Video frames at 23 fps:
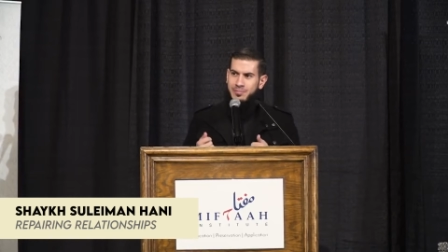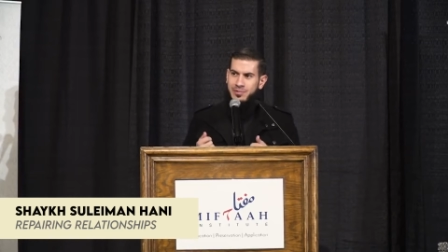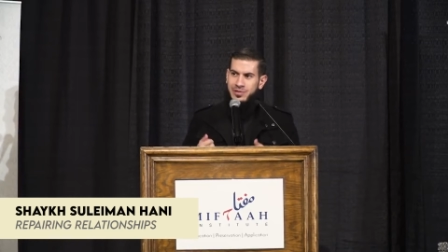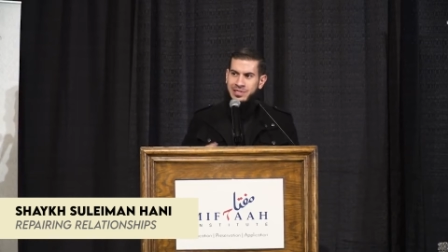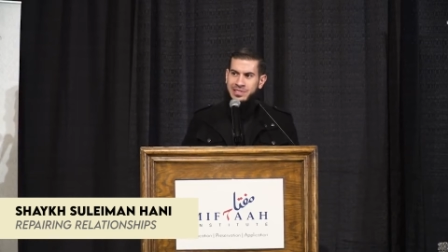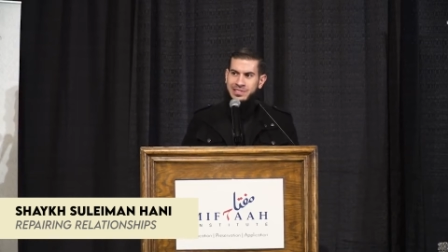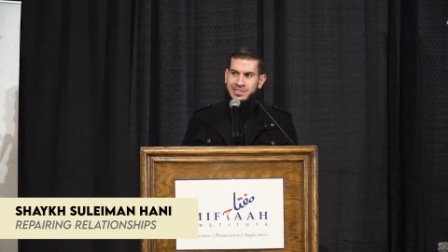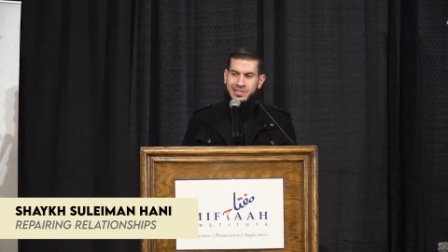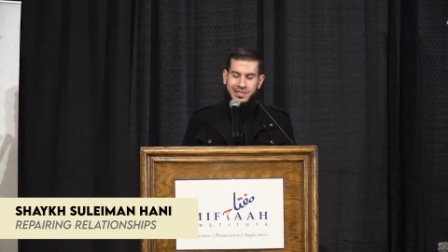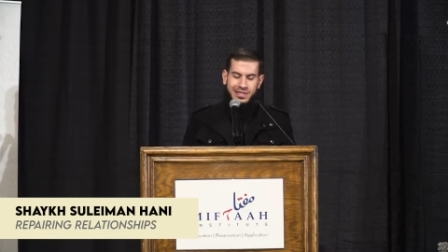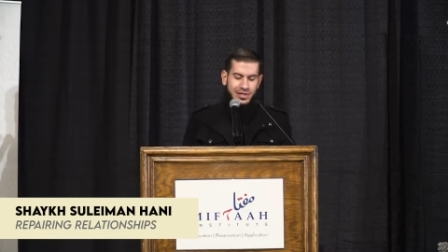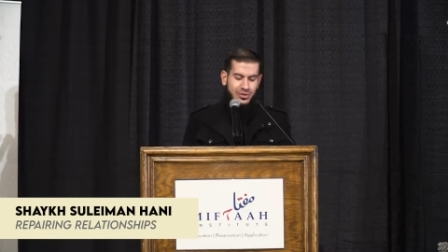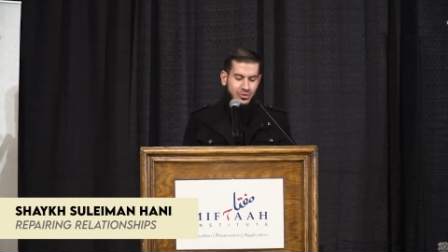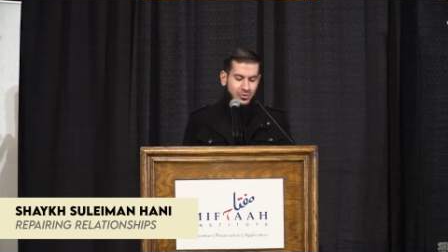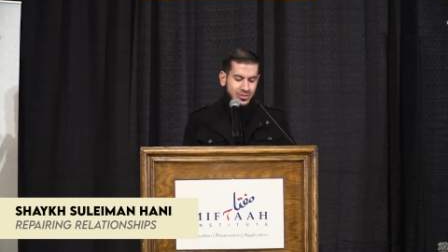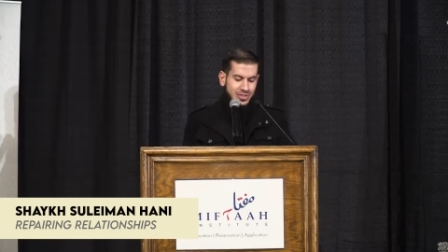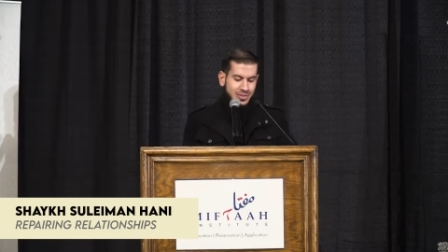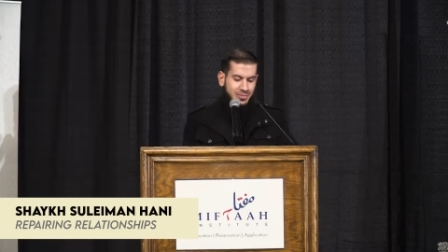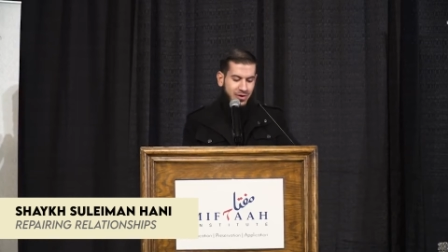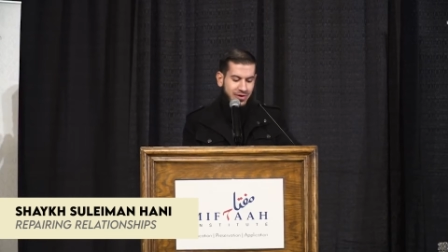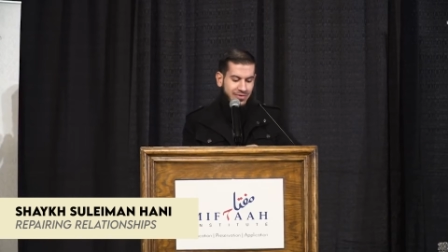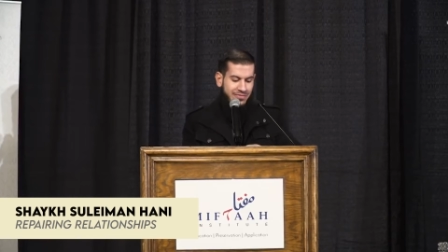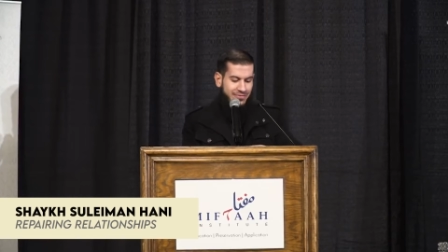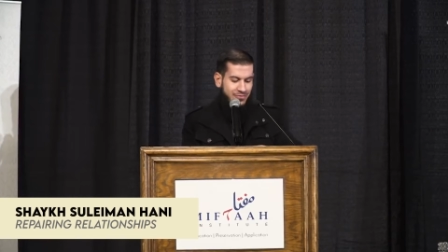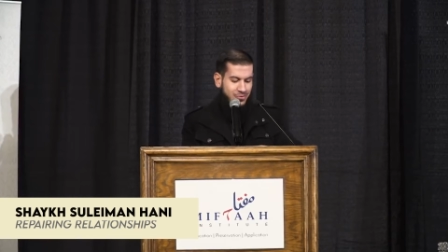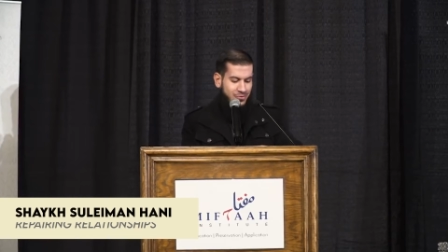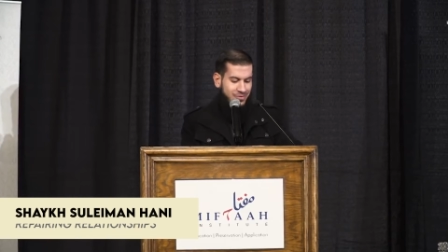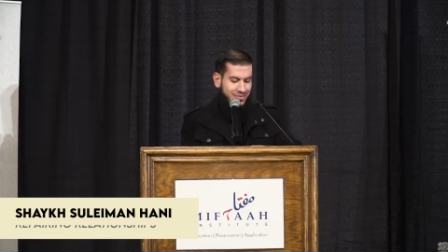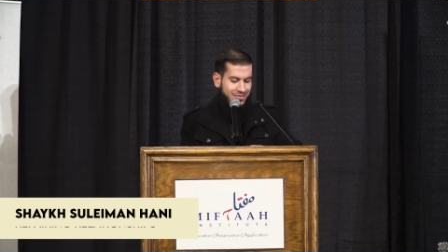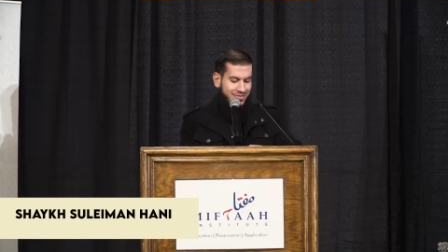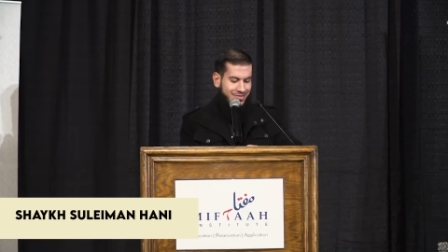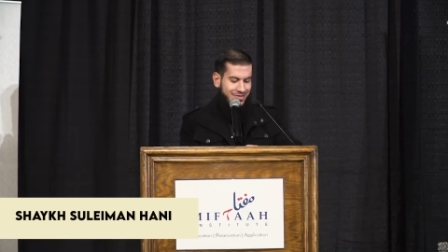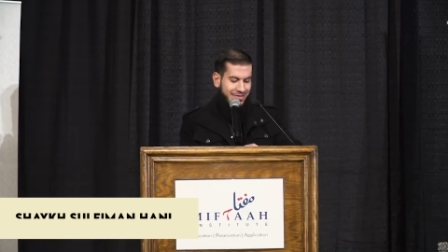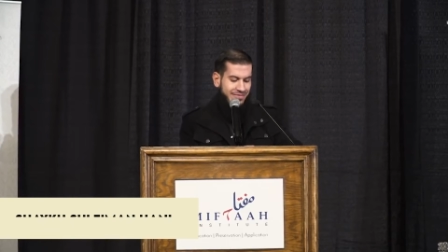please take out your
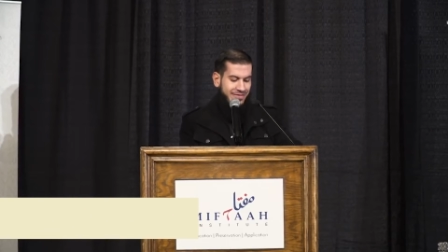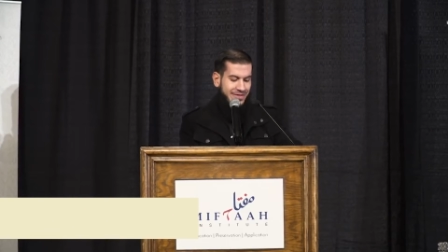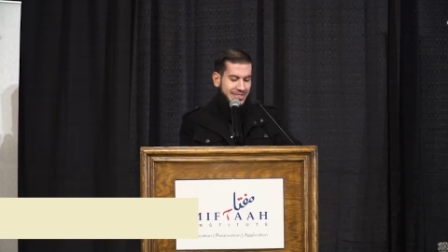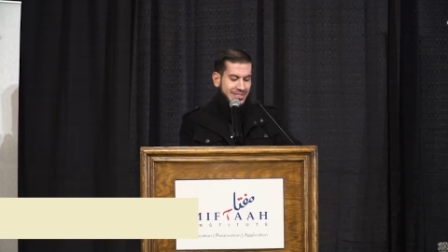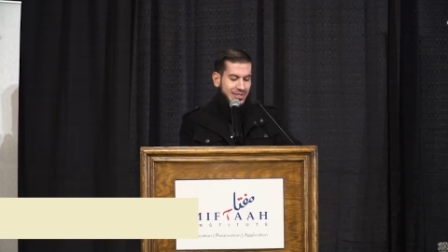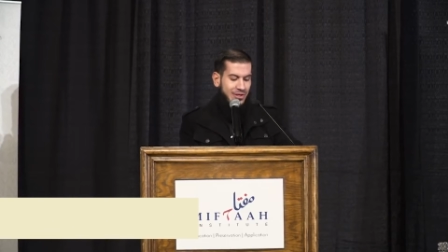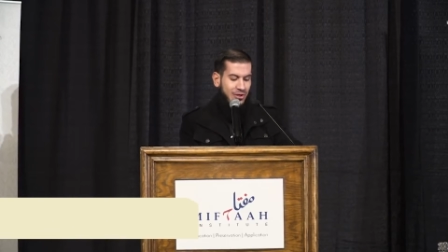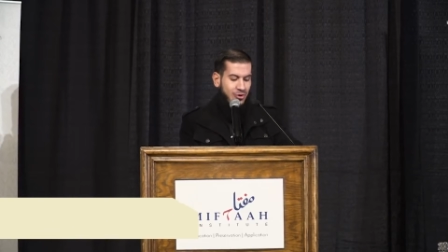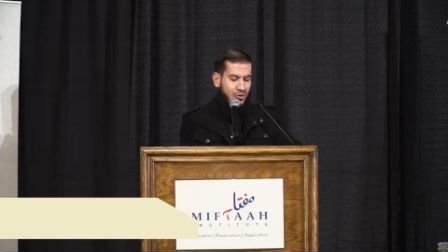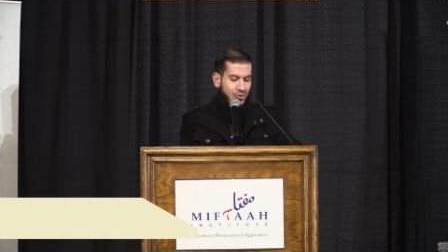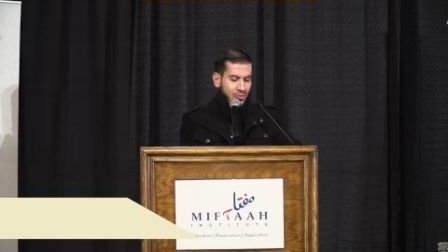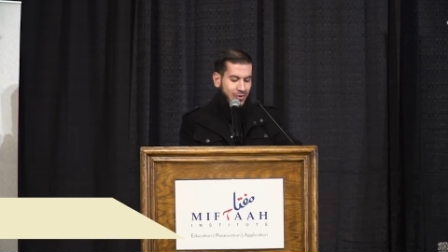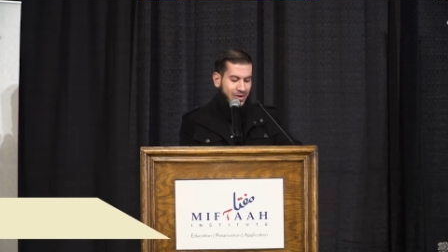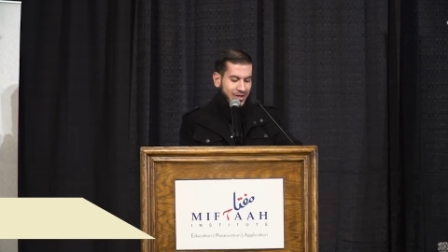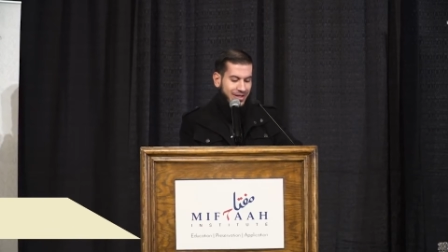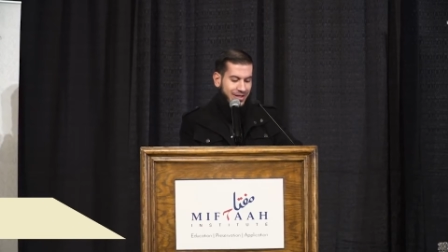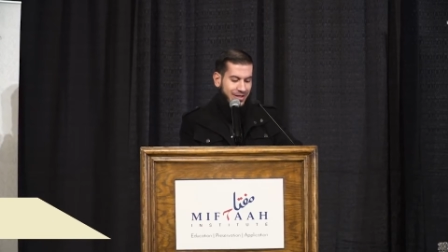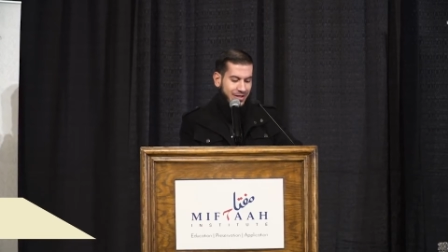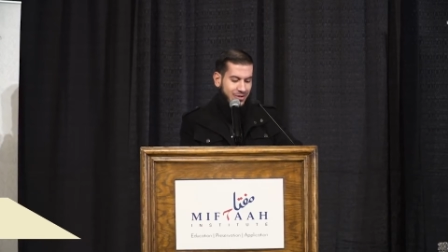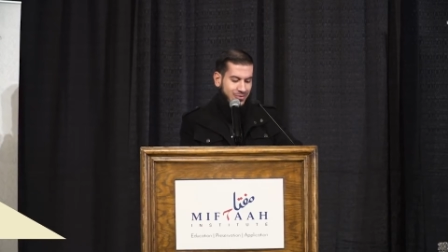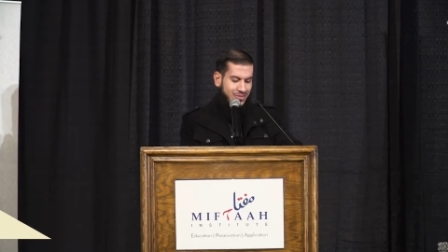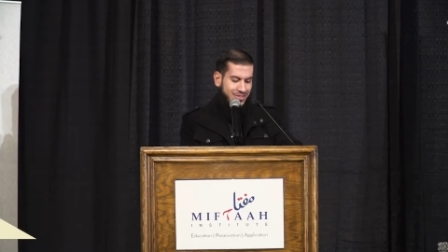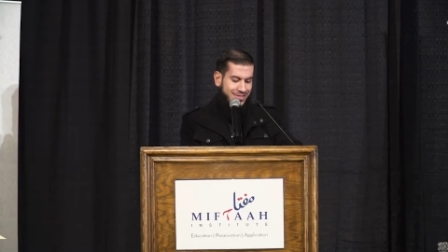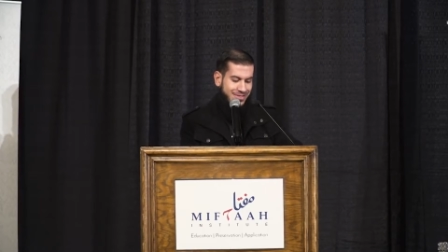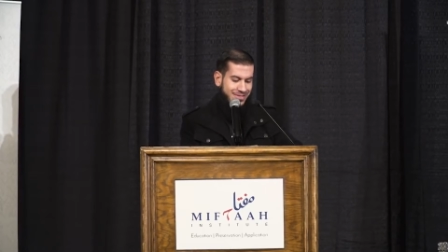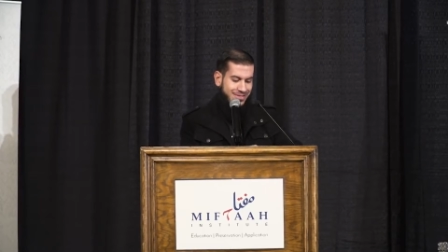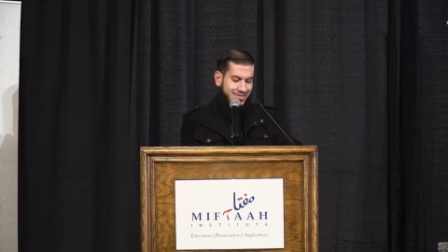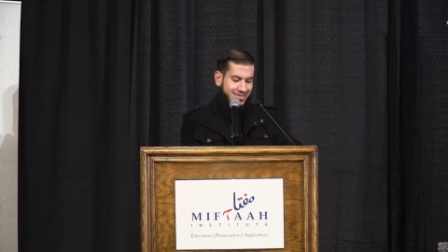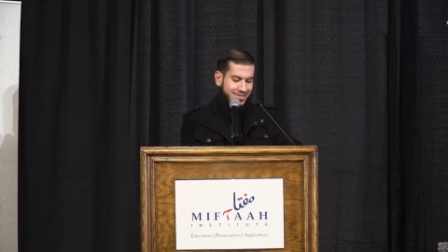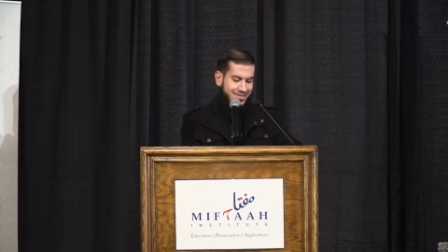smartphone if it's not already out